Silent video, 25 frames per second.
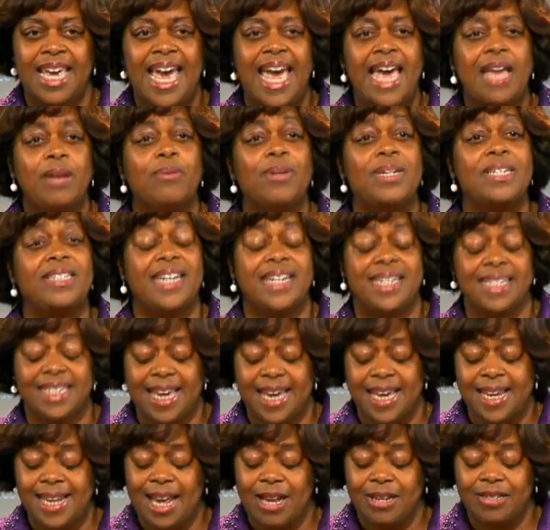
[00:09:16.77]
And we
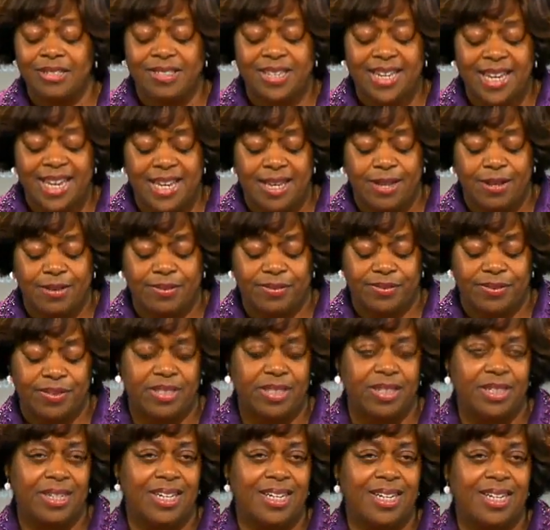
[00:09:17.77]
dedicate
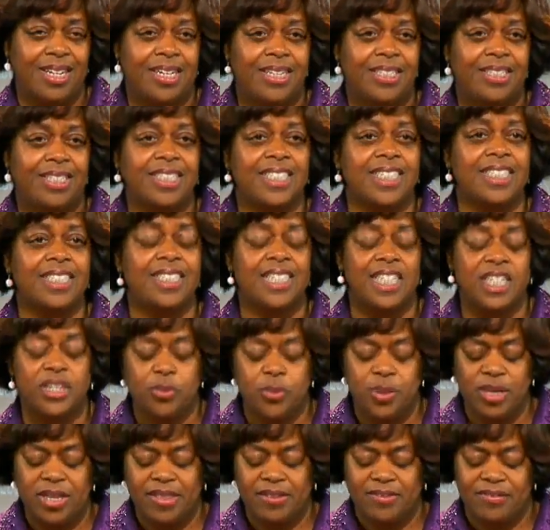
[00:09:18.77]
ourselves to
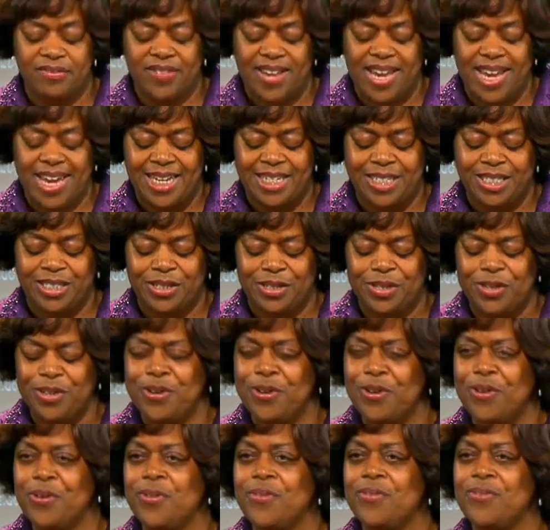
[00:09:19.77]
continuing the fight
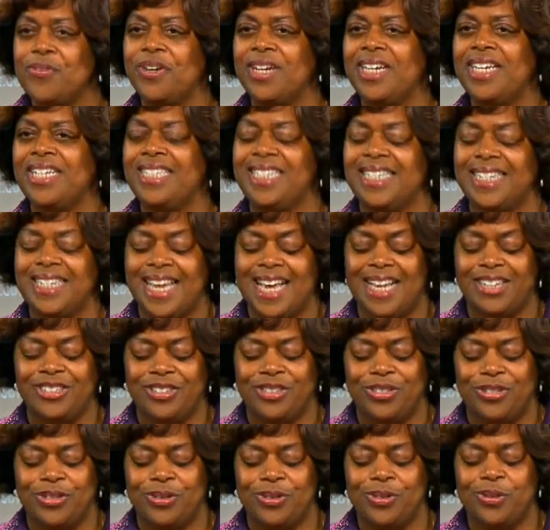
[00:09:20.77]
for
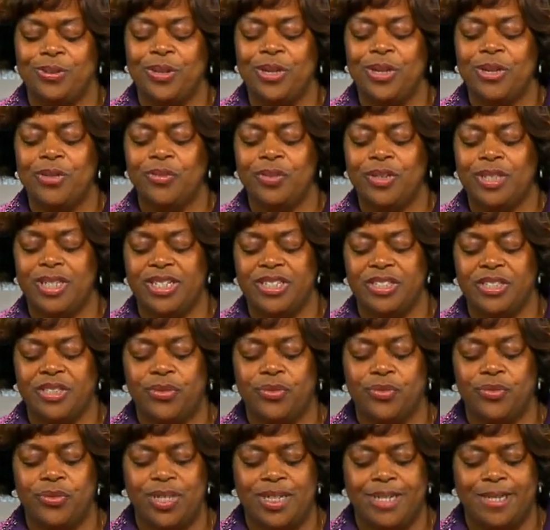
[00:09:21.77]
international religious
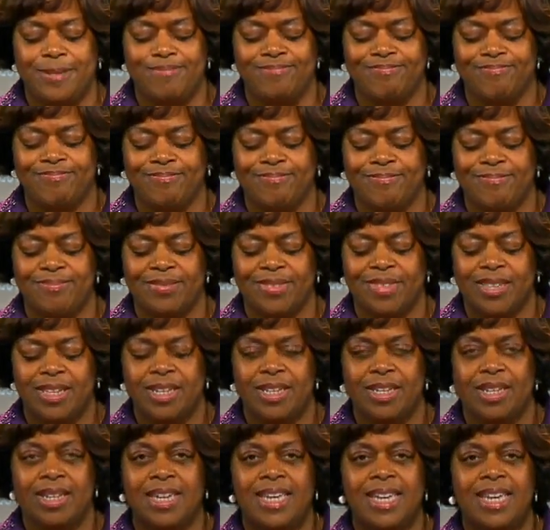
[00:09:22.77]
freedom.
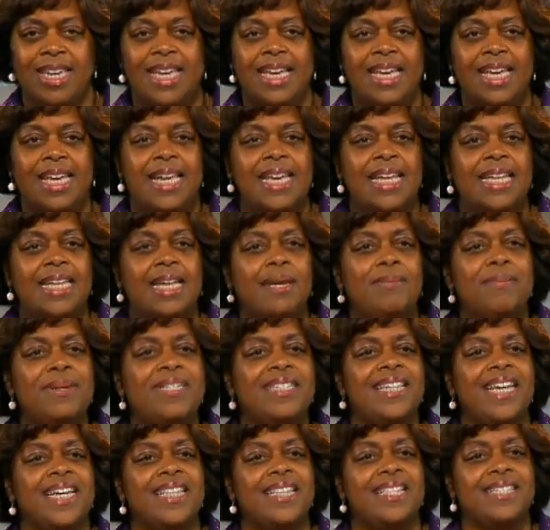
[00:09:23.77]
Let me
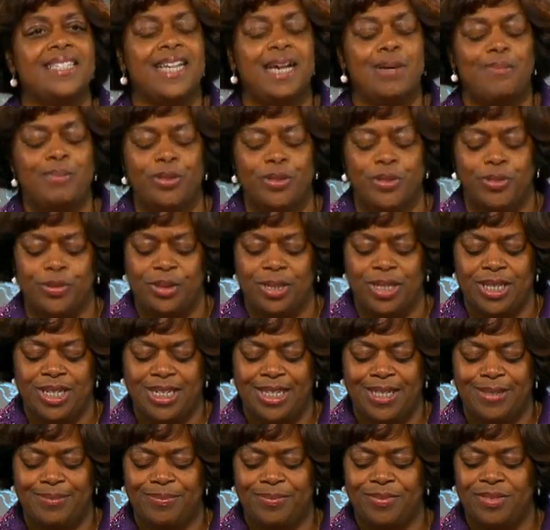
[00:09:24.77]
take this
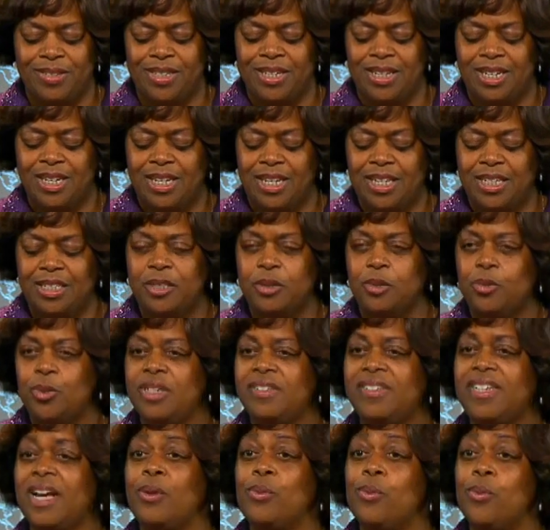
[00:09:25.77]
opportunity to
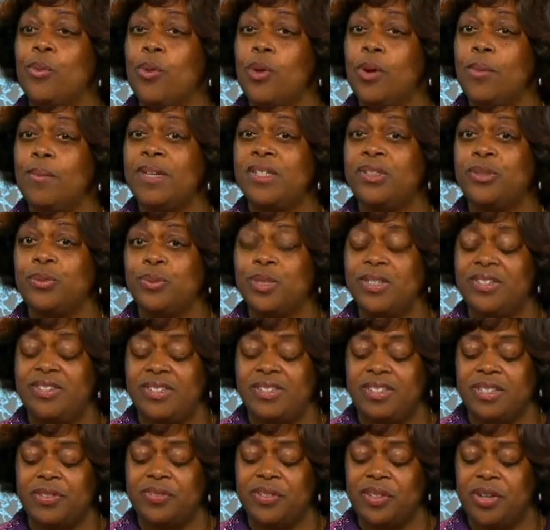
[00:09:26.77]
wish our warmest
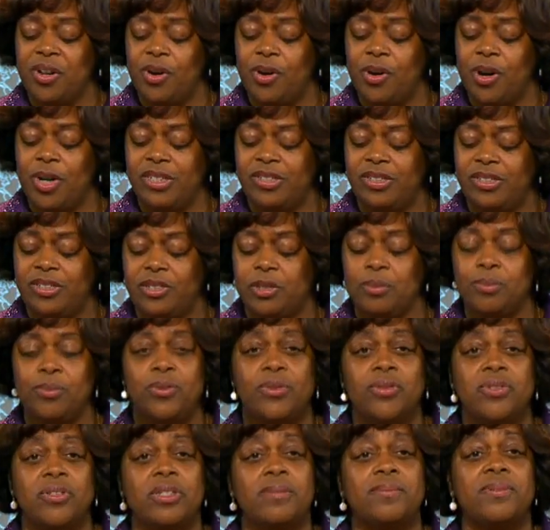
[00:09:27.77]
wishes in regards to
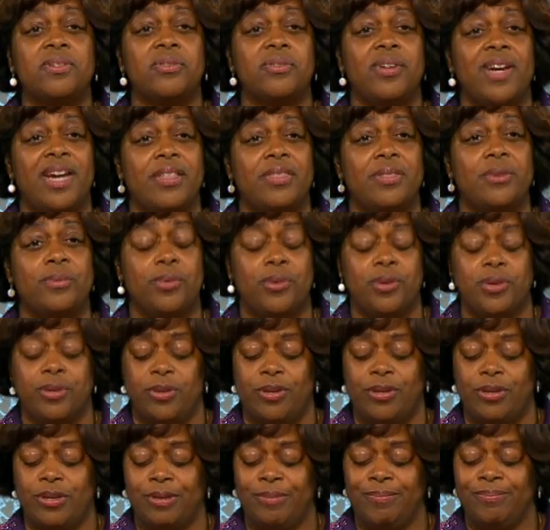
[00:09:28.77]
Muslims around the
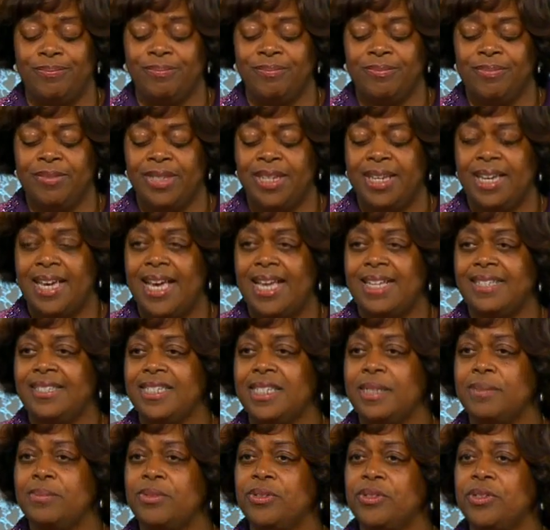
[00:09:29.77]
world as
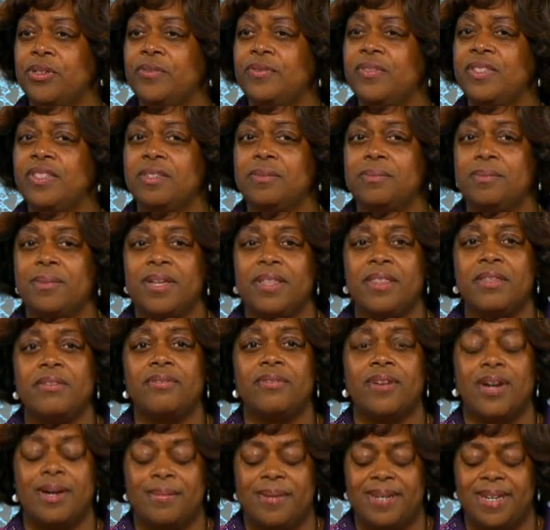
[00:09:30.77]
they observe this month of
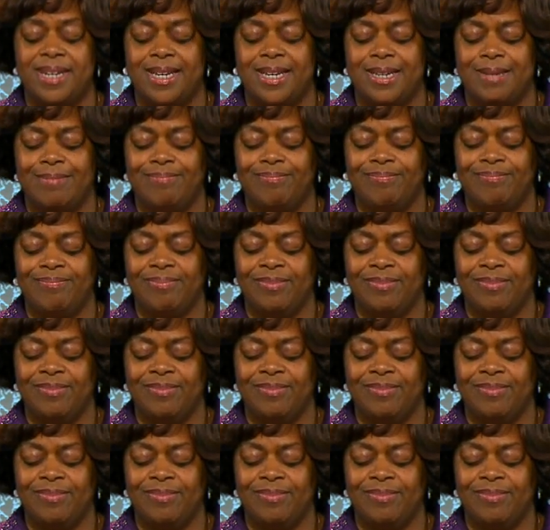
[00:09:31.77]
Ramadan.